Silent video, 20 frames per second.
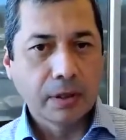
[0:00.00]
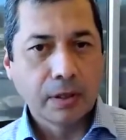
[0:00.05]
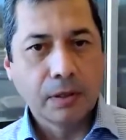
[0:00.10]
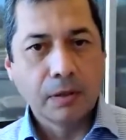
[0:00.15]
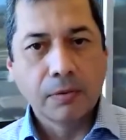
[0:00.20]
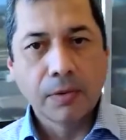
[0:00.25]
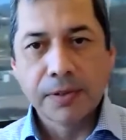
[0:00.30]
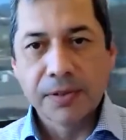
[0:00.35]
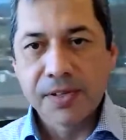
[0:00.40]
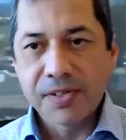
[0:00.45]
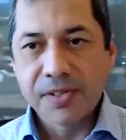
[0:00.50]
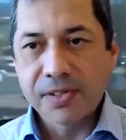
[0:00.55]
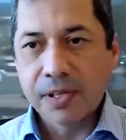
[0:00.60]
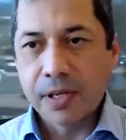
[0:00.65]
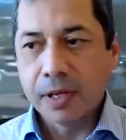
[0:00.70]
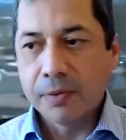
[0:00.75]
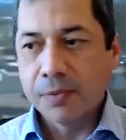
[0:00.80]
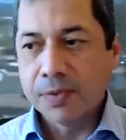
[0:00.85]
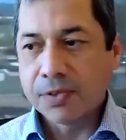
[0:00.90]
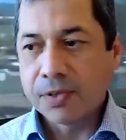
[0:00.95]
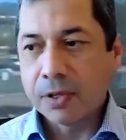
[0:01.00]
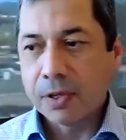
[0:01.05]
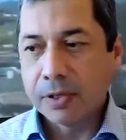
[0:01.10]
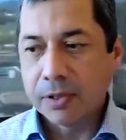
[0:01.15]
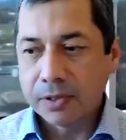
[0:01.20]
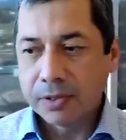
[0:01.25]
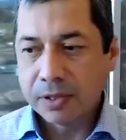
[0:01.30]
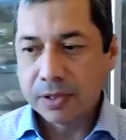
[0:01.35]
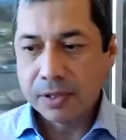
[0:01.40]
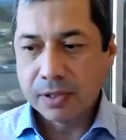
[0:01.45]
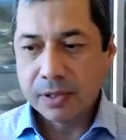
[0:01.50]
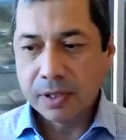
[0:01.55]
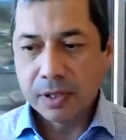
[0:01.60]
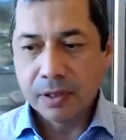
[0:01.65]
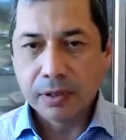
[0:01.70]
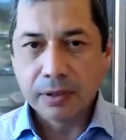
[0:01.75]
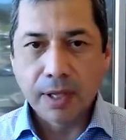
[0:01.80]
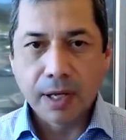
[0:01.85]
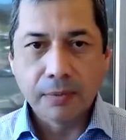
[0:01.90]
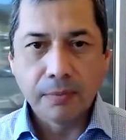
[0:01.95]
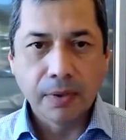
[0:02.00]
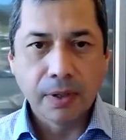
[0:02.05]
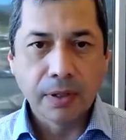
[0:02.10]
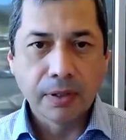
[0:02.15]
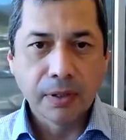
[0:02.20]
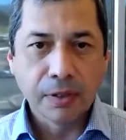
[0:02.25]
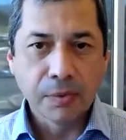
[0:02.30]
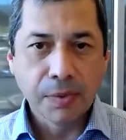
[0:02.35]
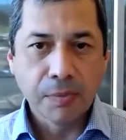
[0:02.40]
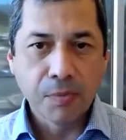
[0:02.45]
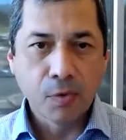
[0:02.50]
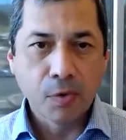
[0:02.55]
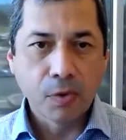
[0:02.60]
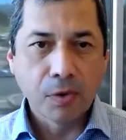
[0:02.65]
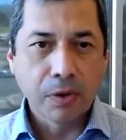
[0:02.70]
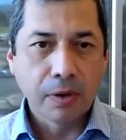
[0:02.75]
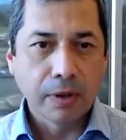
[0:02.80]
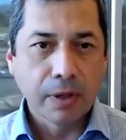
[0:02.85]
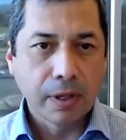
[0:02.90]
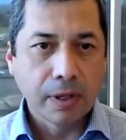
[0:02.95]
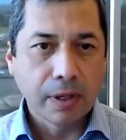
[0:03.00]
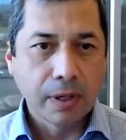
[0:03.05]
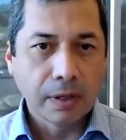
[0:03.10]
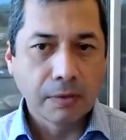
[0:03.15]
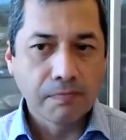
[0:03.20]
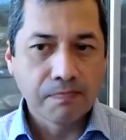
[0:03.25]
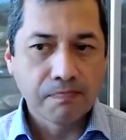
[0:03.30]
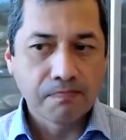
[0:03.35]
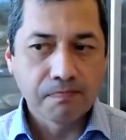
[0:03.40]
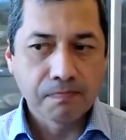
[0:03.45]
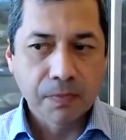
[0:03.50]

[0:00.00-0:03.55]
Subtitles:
around this time we started seeing a little bit more